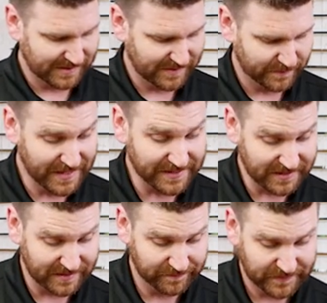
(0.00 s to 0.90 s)
Um, but
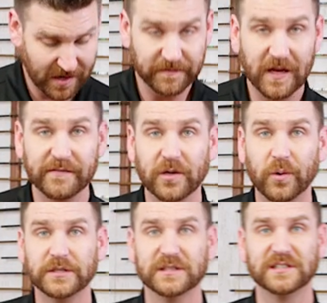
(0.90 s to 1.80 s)
that's it. Now, if you have any
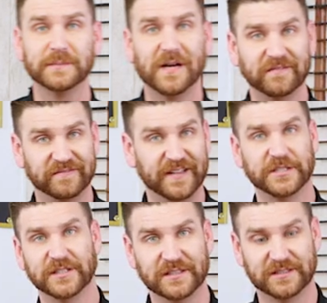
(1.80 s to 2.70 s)
questions about
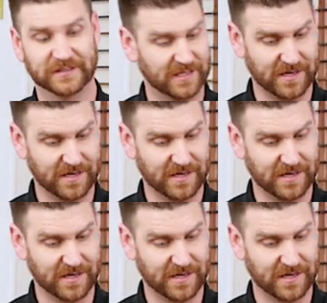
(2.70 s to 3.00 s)
fletchings,